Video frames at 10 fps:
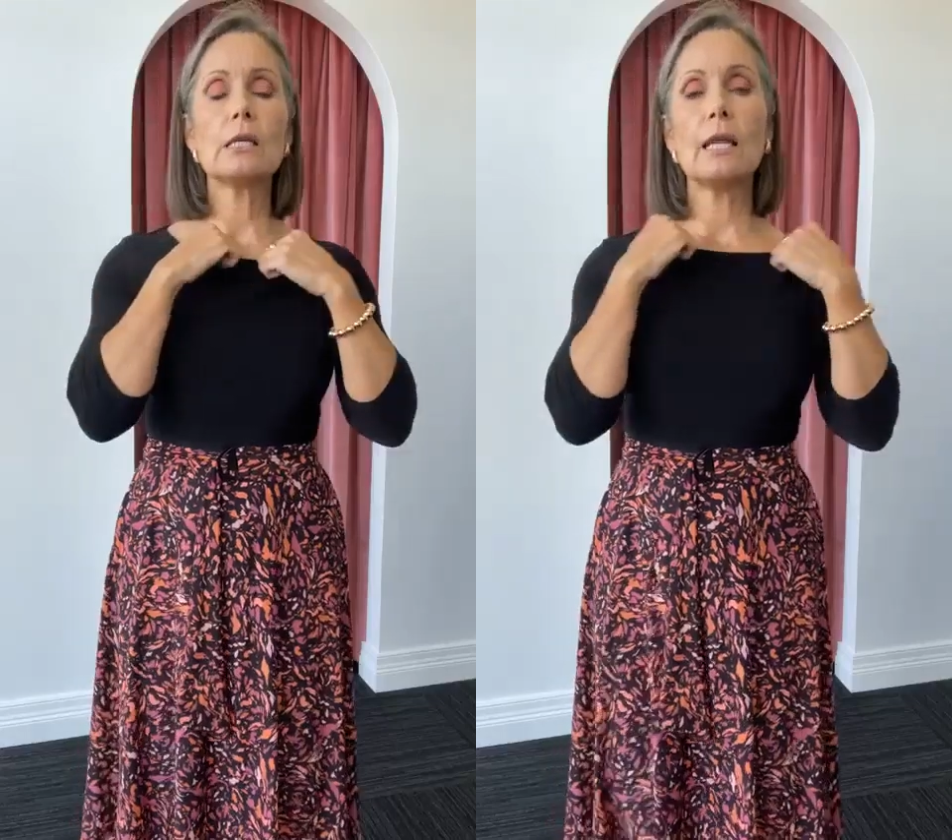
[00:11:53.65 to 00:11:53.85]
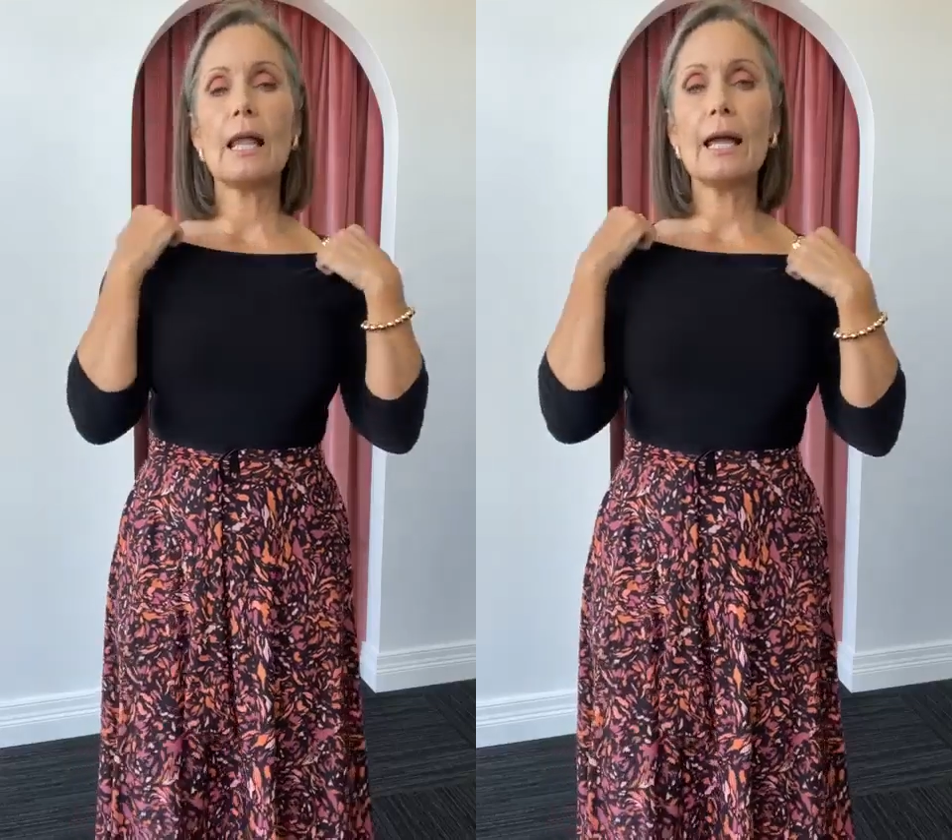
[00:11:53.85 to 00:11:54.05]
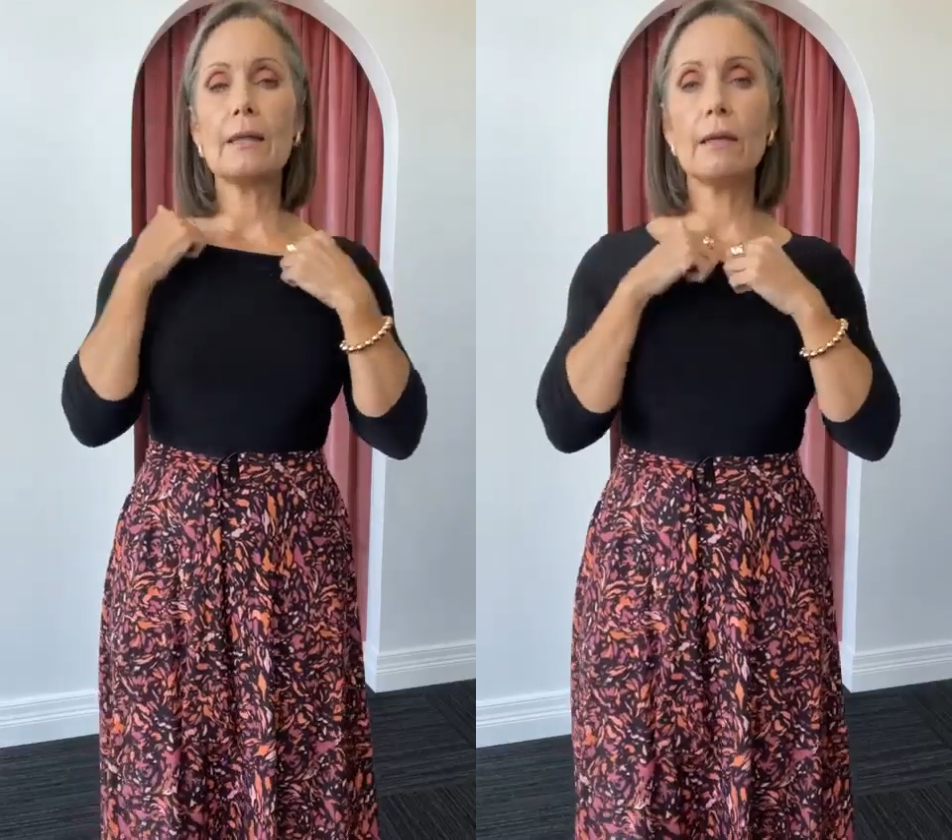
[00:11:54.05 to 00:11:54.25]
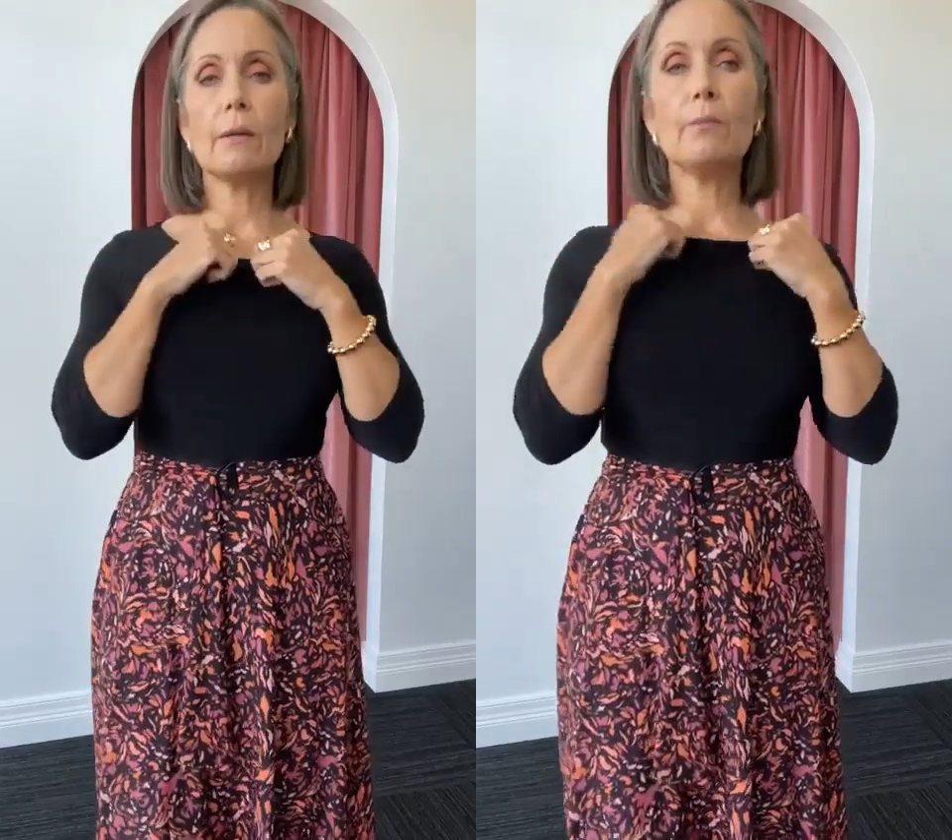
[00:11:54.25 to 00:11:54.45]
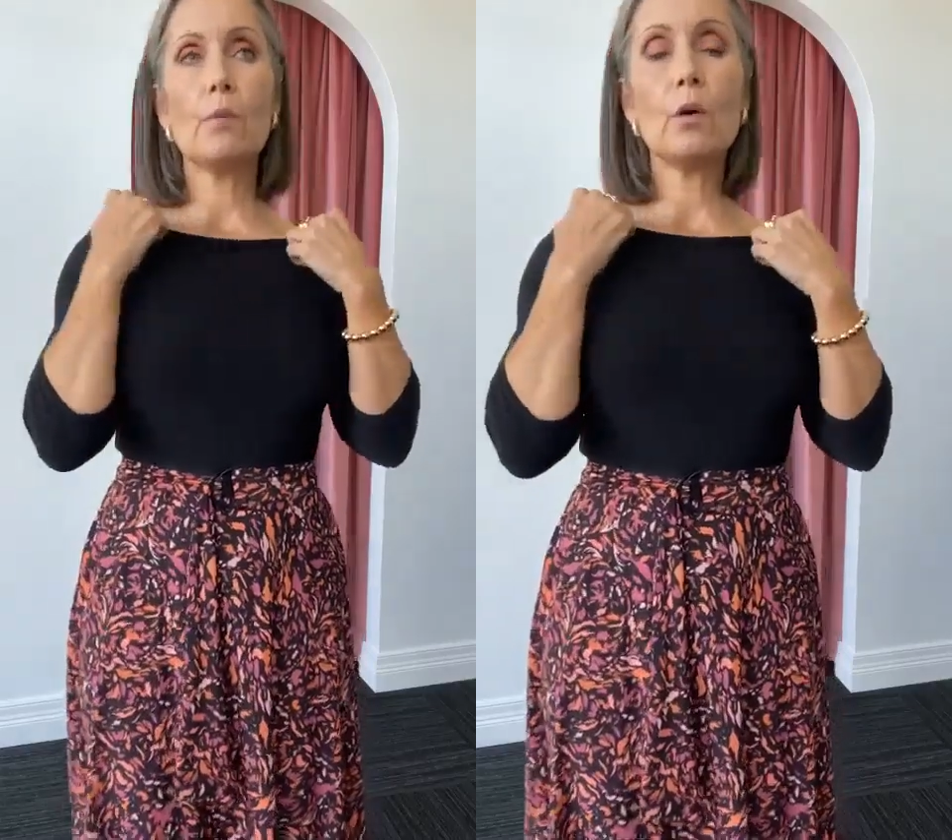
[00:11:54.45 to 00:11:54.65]

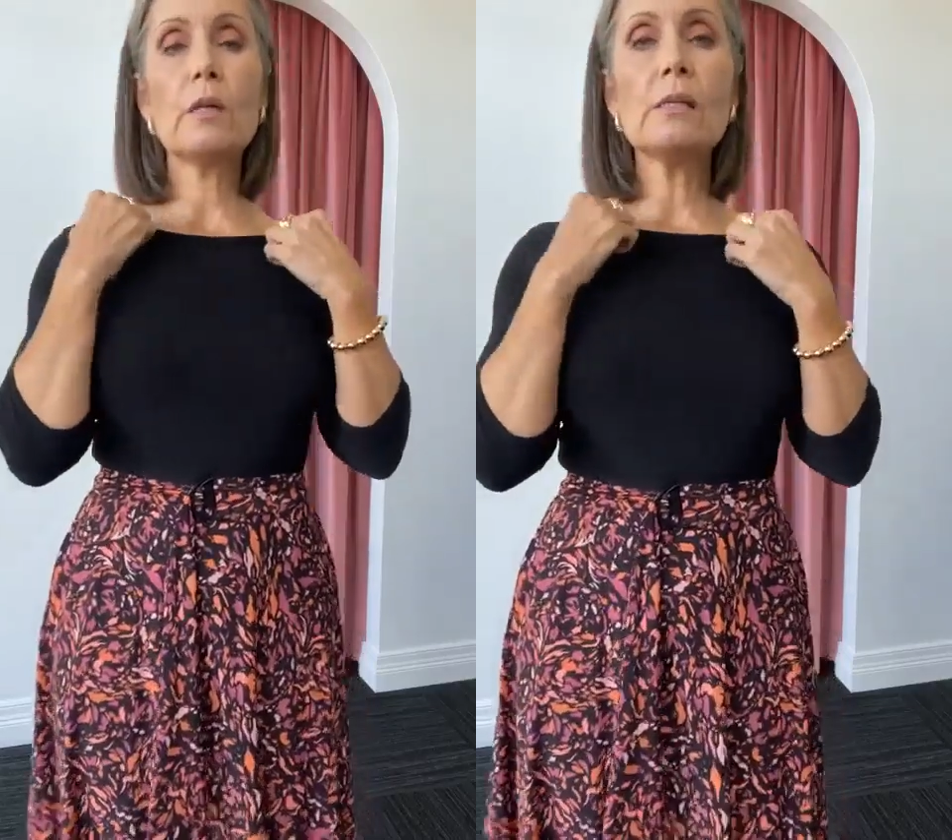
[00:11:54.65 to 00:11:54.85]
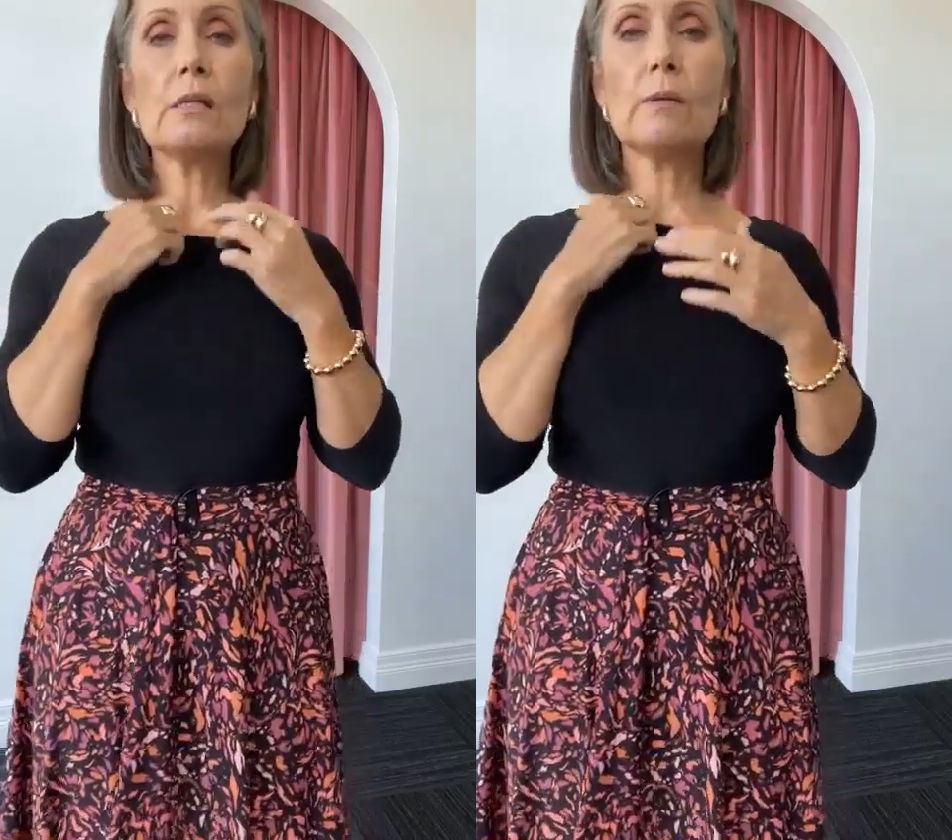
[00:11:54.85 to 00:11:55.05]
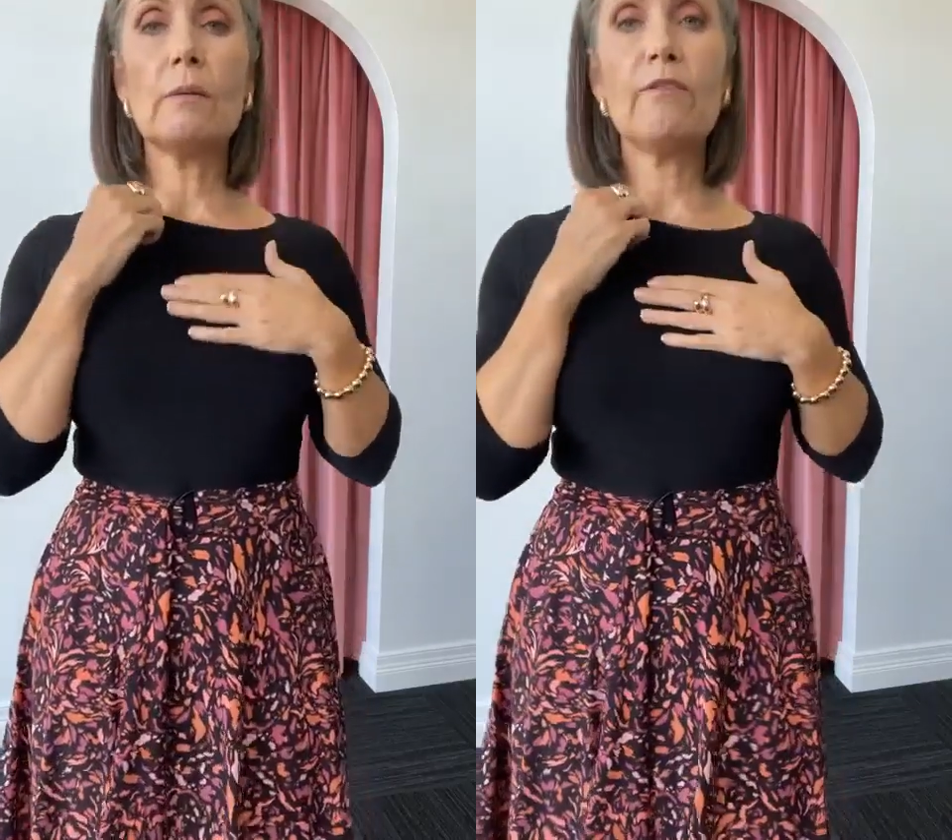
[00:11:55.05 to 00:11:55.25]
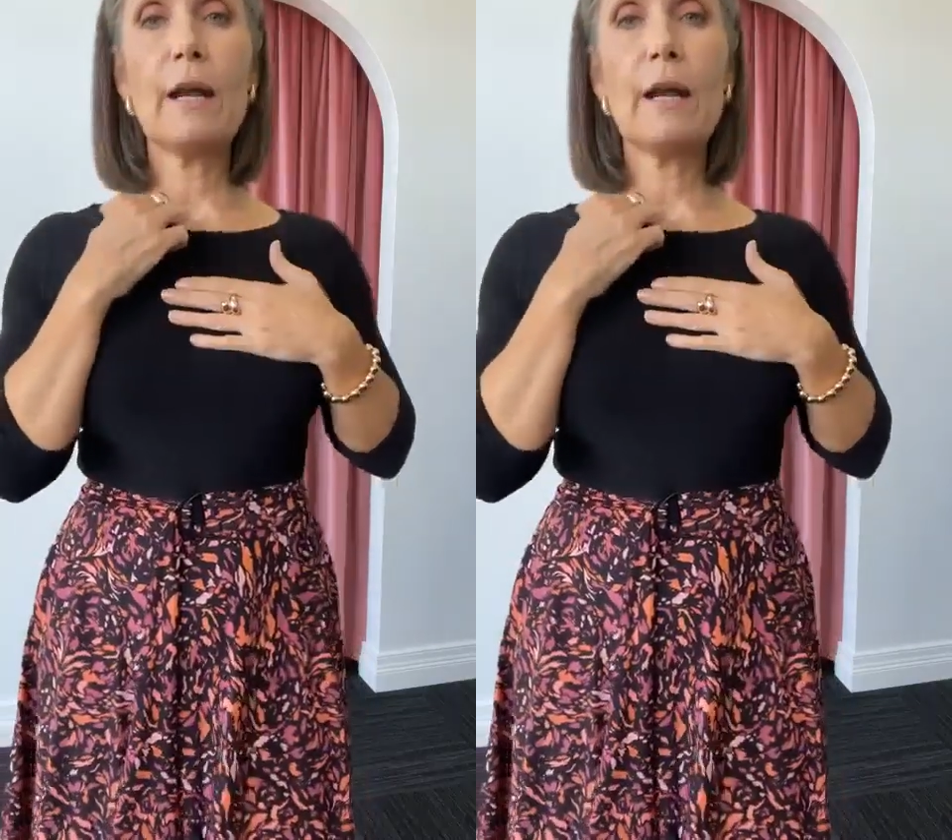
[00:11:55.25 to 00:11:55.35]
The bodice,